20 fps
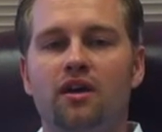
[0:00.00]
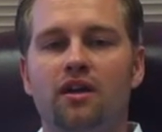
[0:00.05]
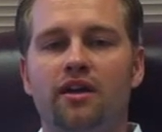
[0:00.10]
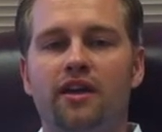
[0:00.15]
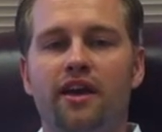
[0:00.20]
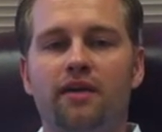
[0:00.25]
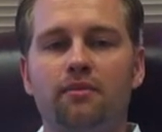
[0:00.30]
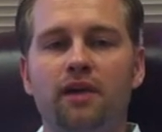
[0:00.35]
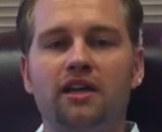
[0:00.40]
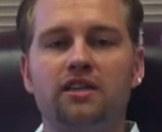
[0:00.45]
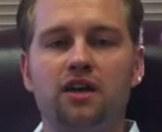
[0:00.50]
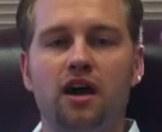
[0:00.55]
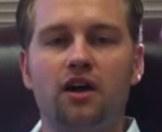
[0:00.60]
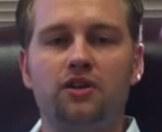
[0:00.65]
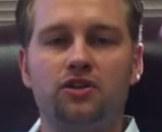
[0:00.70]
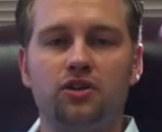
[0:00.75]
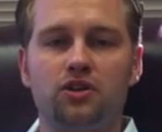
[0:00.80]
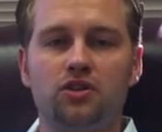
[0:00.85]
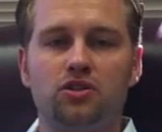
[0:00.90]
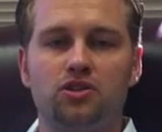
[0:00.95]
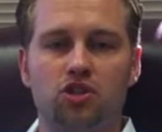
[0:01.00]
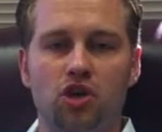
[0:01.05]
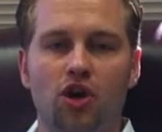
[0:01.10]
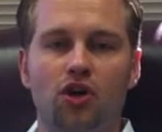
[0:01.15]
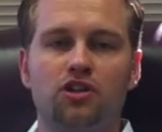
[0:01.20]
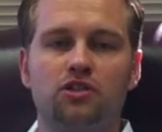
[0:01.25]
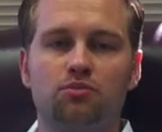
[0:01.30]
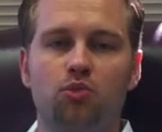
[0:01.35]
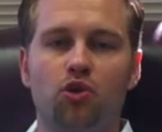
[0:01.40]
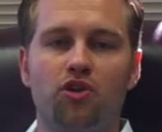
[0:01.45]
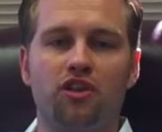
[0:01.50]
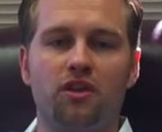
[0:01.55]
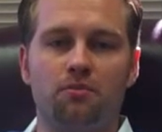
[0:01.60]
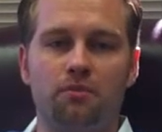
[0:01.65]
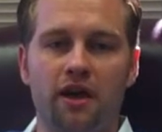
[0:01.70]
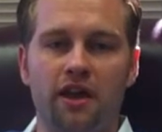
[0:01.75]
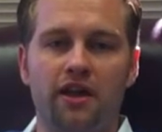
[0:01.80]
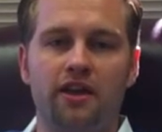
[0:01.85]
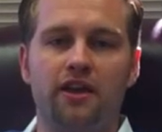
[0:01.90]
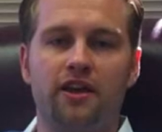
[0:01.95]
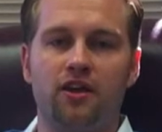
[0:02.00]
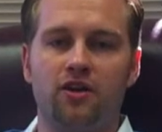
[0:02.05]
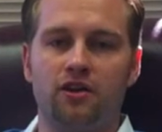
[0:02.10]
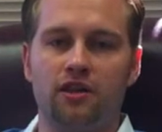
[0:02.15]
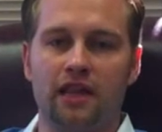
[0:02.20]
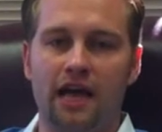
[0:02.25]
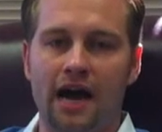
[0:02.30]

Can my doctor charge more than Medicare